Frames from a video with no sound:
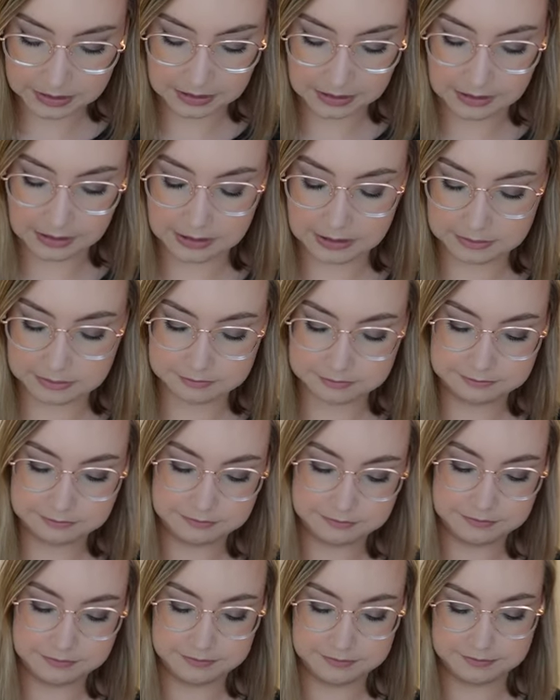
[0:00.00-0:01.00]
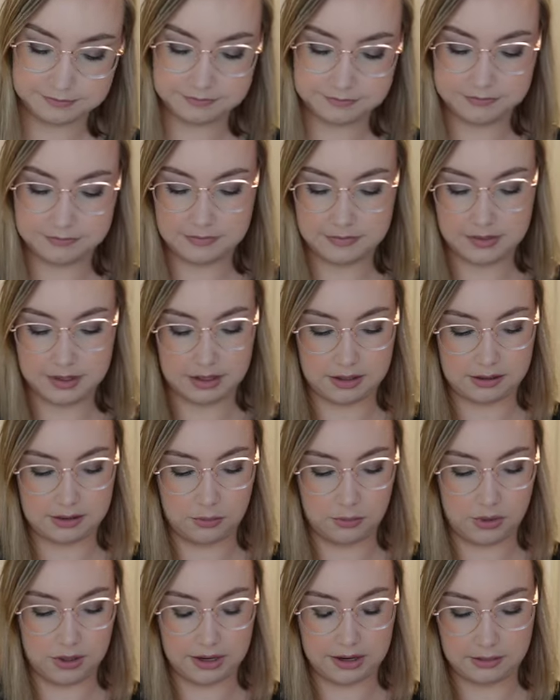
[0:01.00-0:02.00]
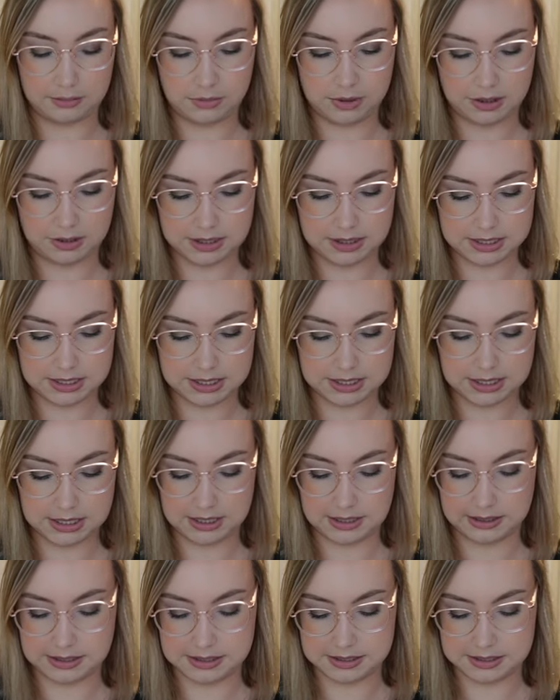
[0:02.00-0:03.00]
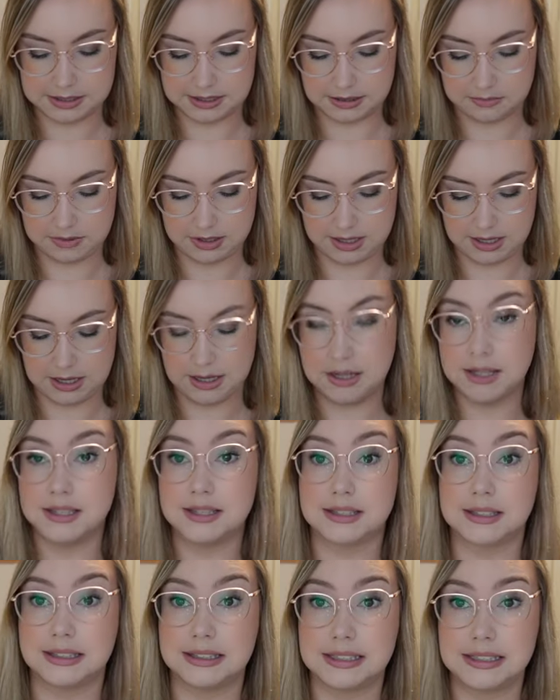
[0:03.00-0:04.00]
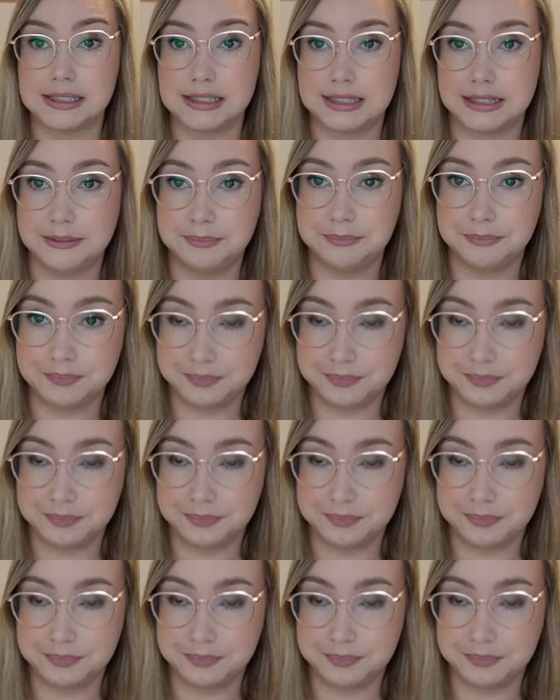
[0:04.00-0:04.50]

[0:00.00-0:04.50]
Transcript: Um, the one I'm wearing today, let's start with that, is Lily.